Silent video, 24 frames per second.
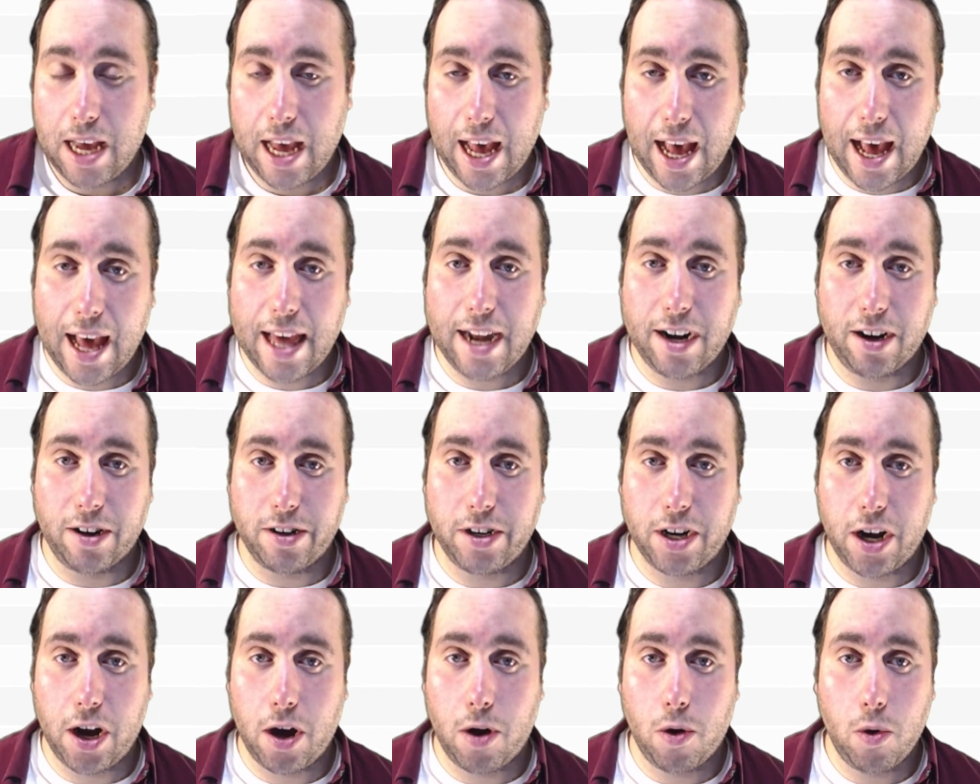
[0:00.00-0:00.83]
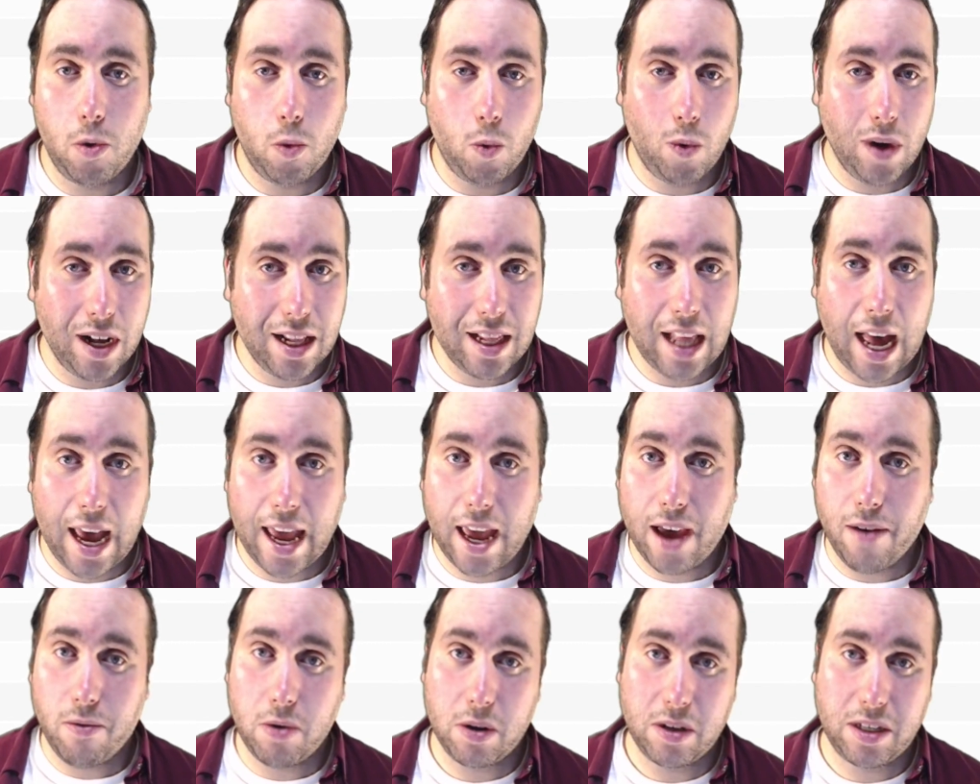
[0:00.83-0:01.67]
I don't know. Will I
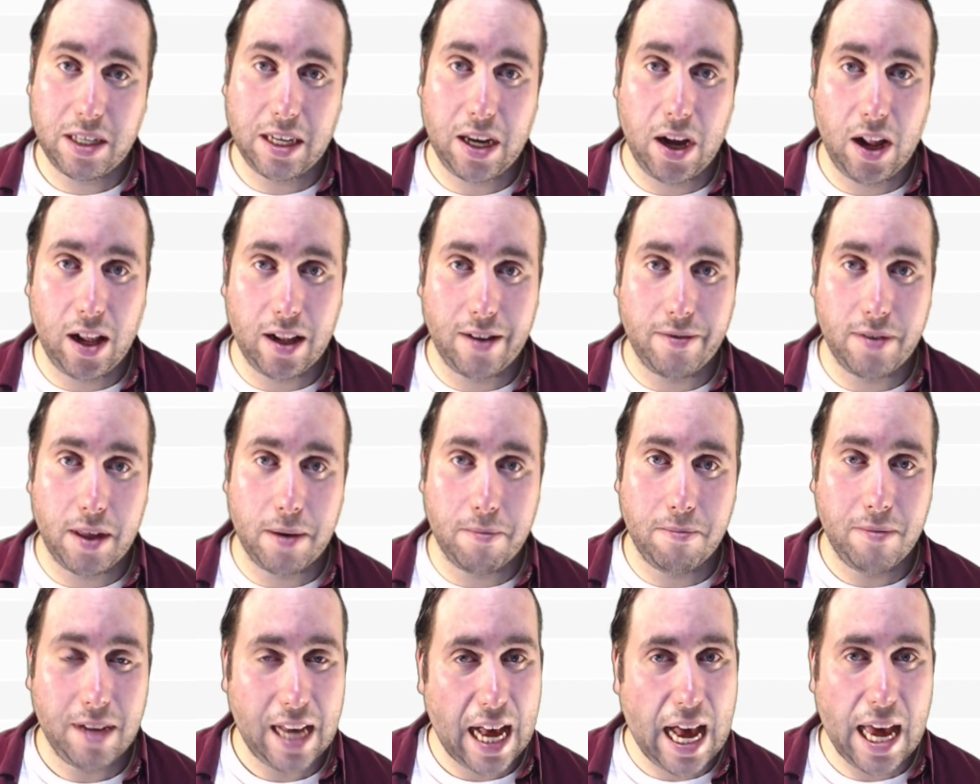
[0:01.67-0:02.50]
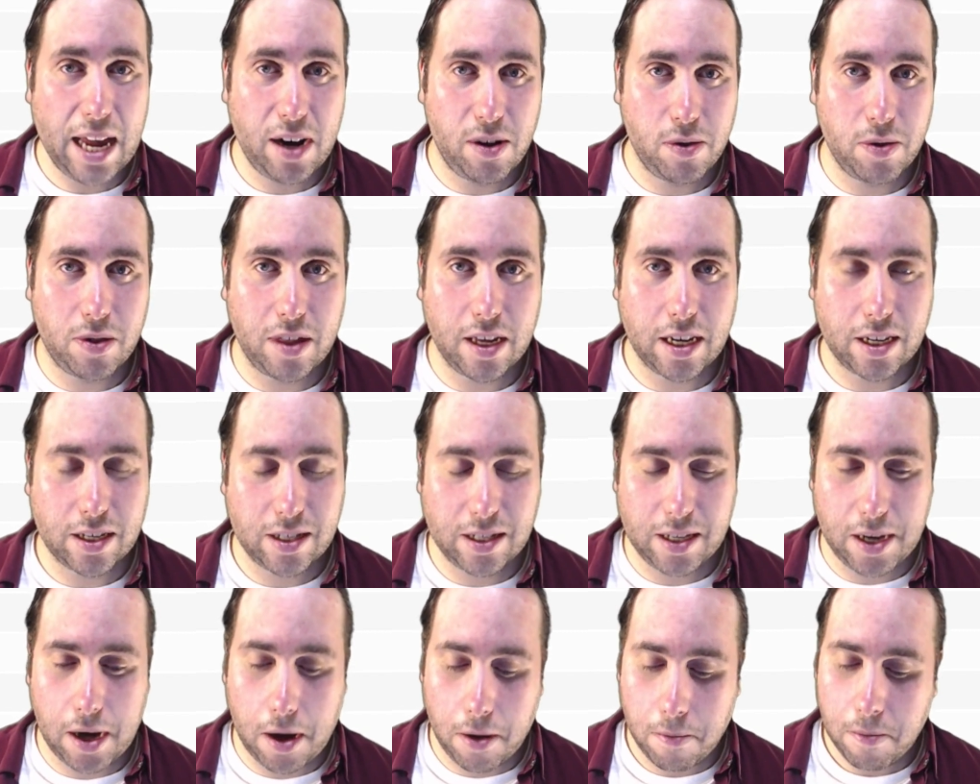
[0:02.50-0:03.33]
ever see all of them? I don't think
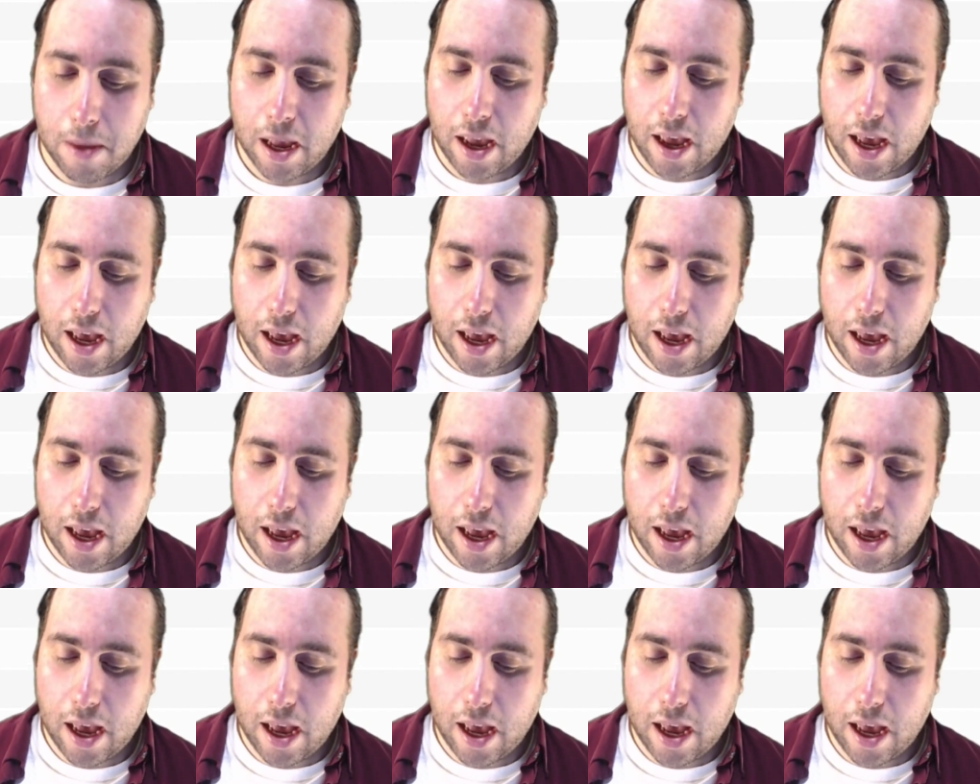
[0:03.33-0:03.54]
so.